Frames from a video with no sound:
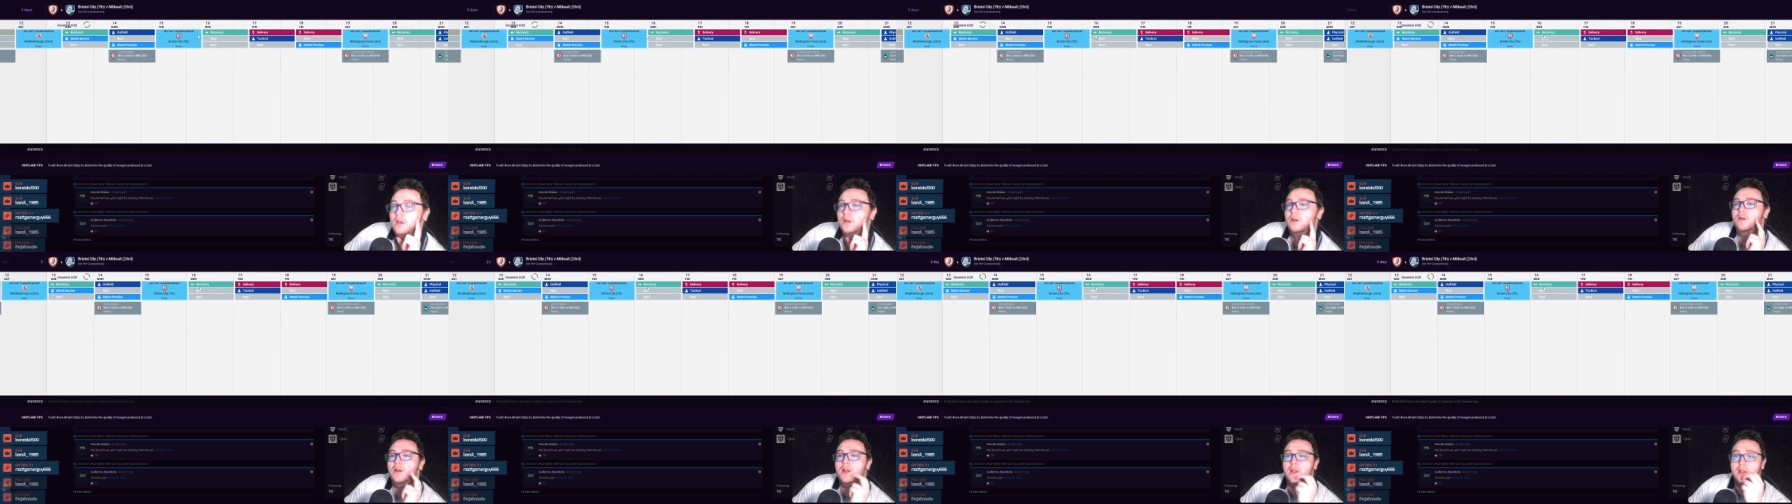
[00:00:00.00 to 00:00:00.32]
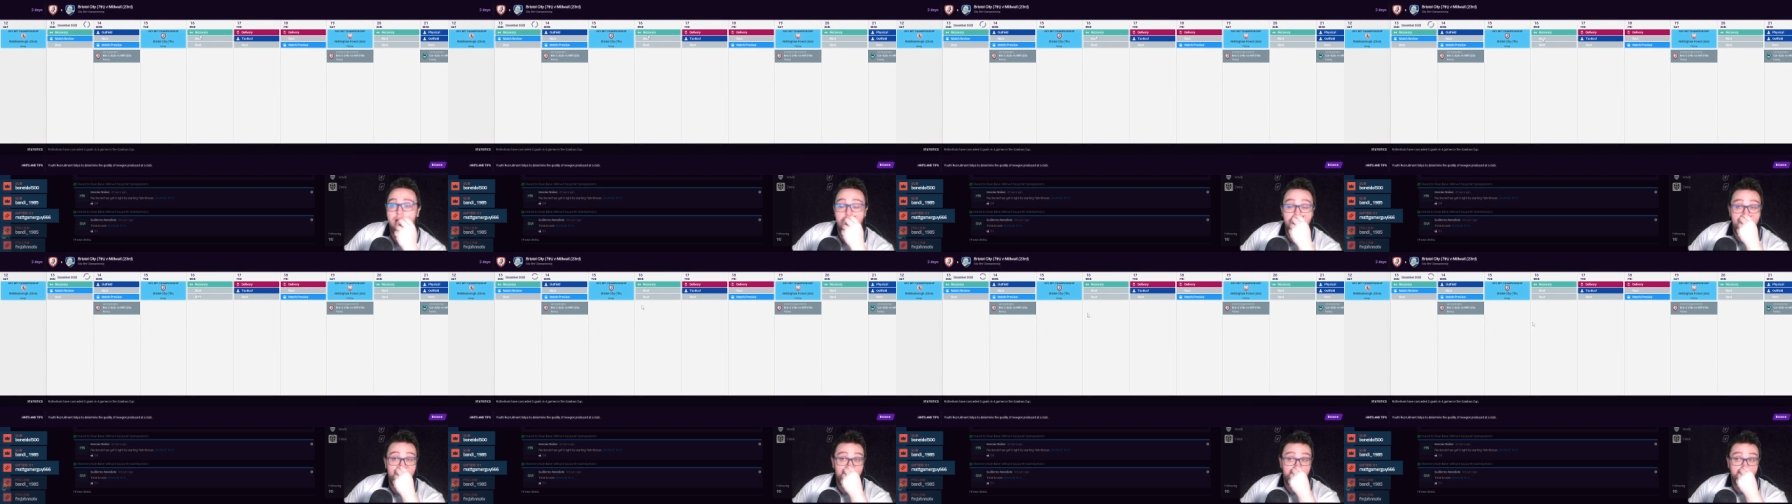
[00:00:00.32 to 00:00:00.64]
All
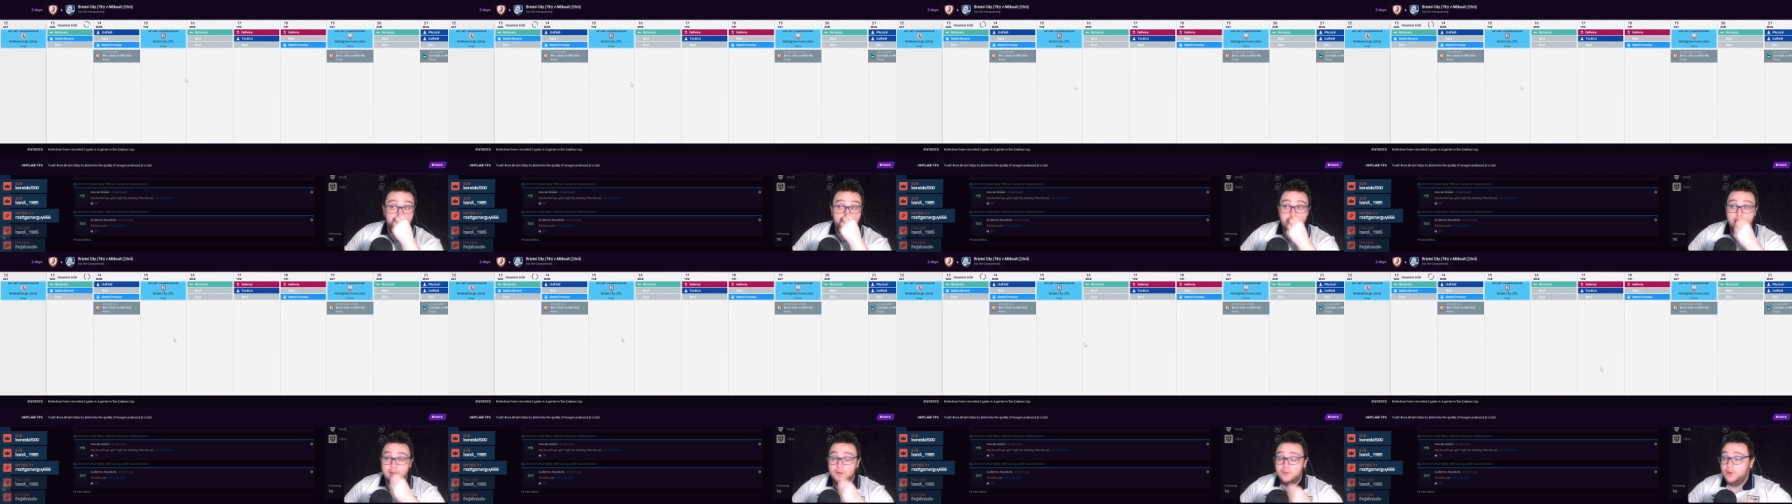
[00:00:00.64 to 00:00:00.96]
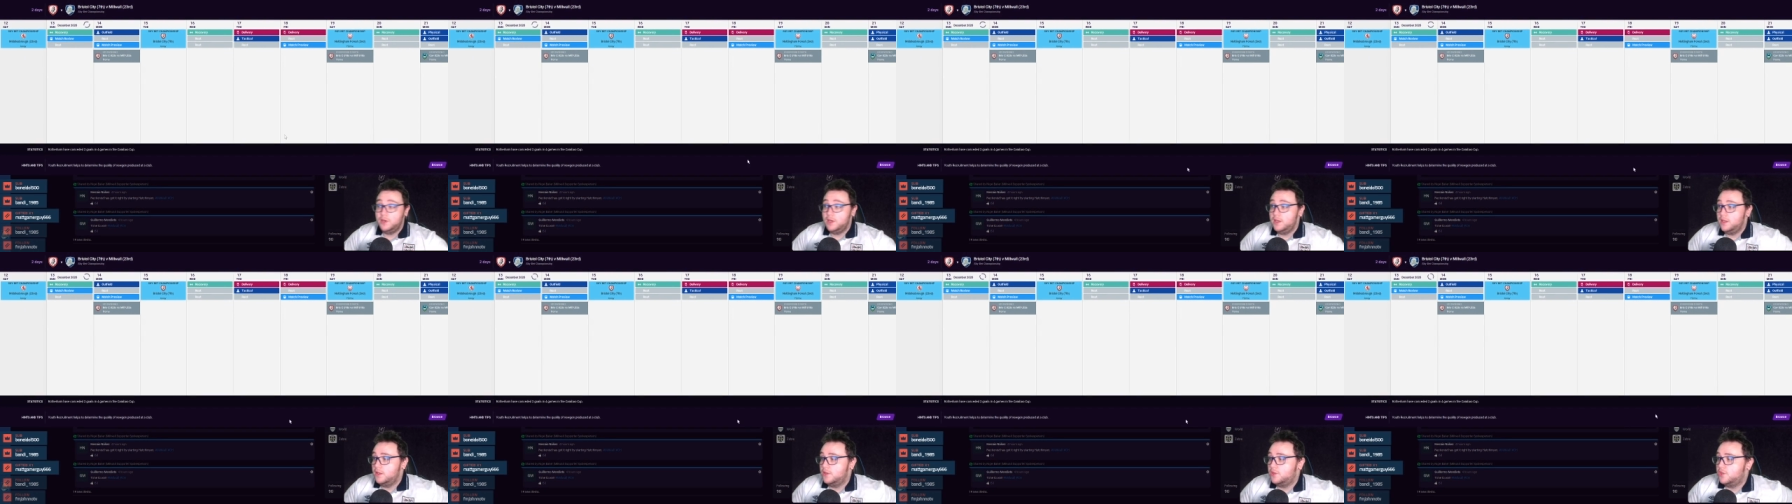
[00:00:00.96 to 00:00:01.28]
right, I don't think
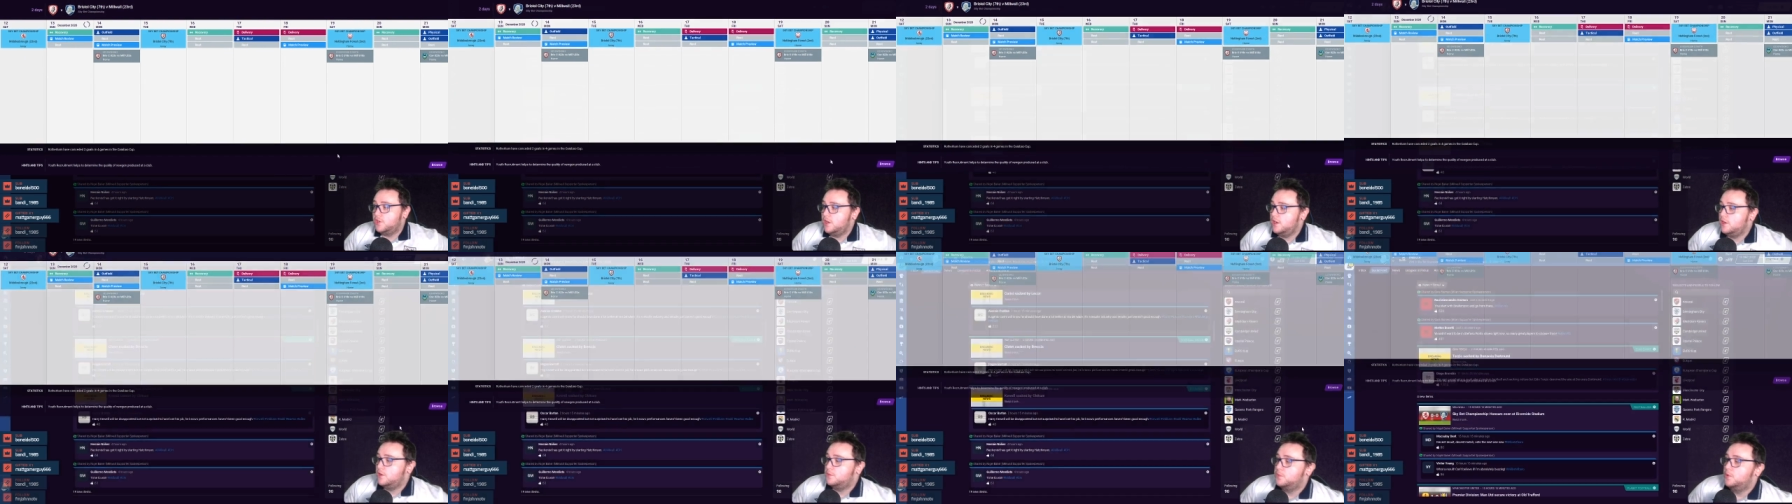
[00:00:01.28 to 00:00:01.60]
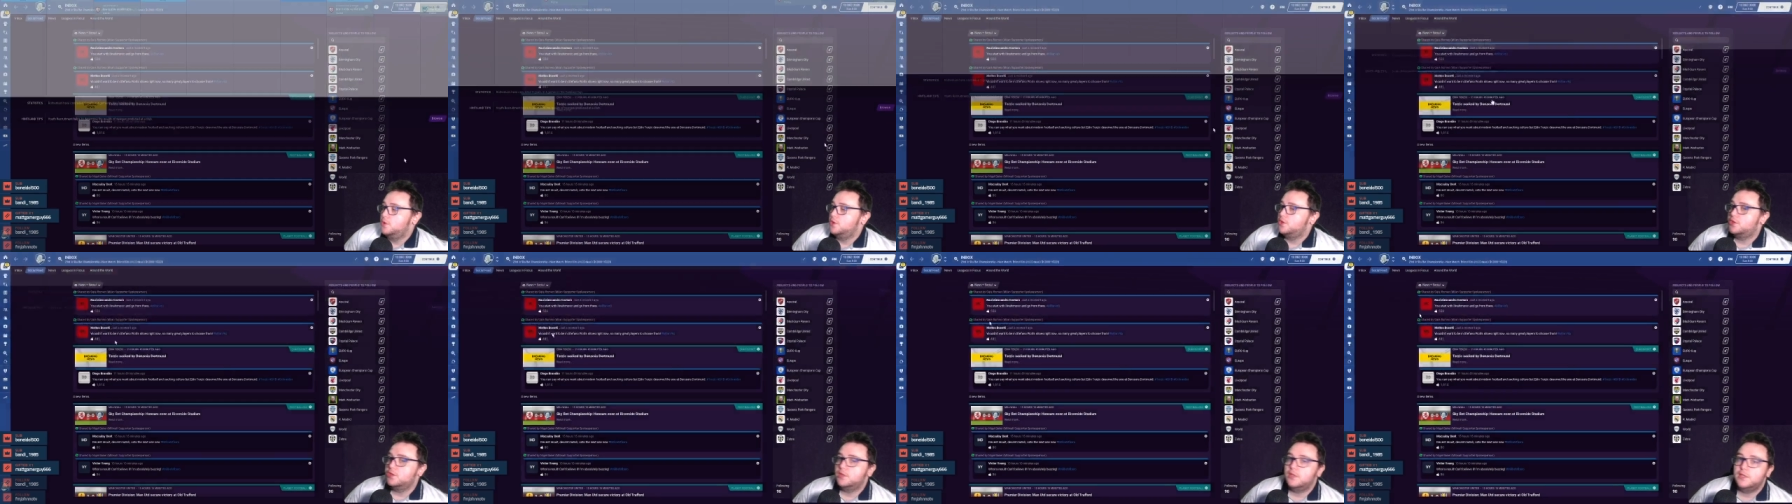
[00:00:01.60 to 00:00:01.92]
we need to change much.